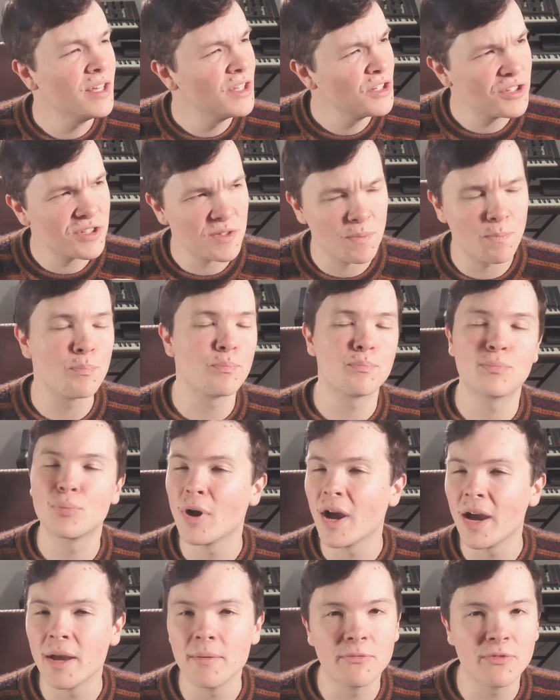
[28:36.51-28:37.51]
Just
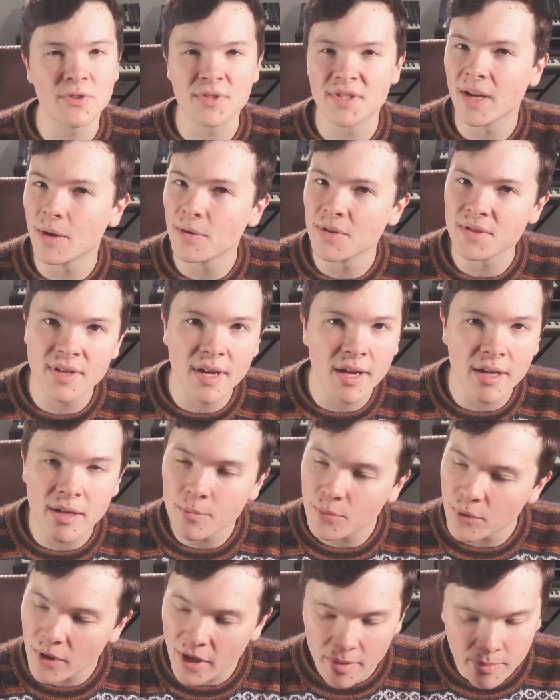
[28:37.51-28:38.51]
prime for sound
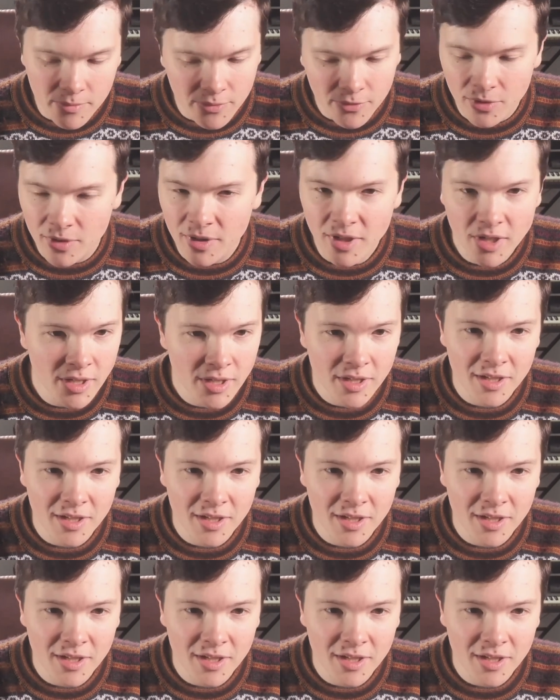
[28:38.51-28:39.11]
design, prime for